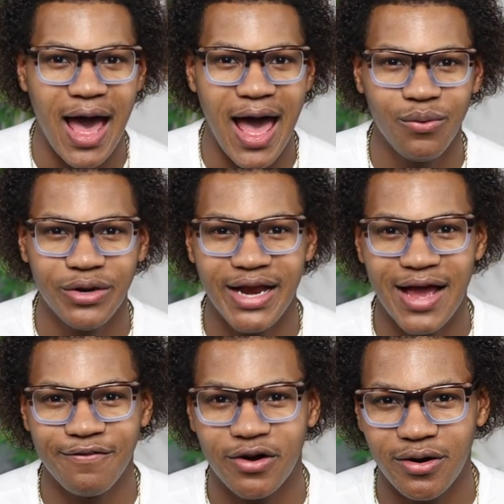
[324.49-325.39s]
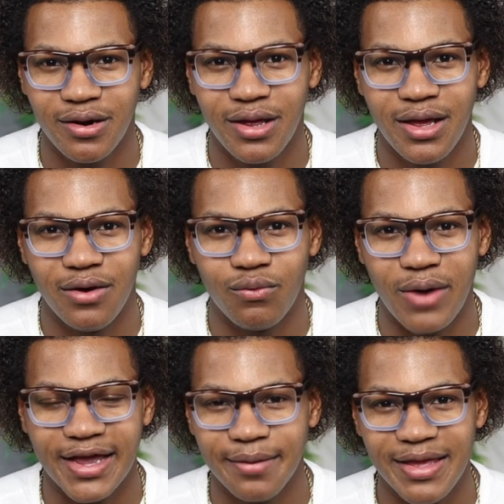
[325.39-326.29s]
I would never
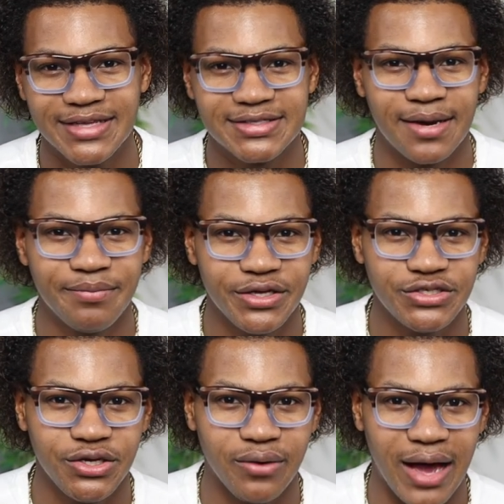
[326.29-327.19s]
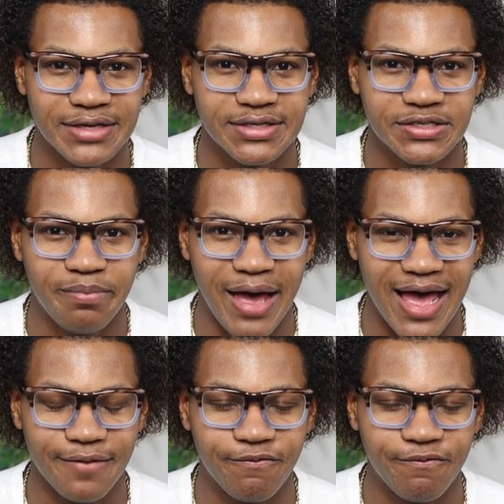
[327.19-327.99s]
recommend something to you guys that's bad.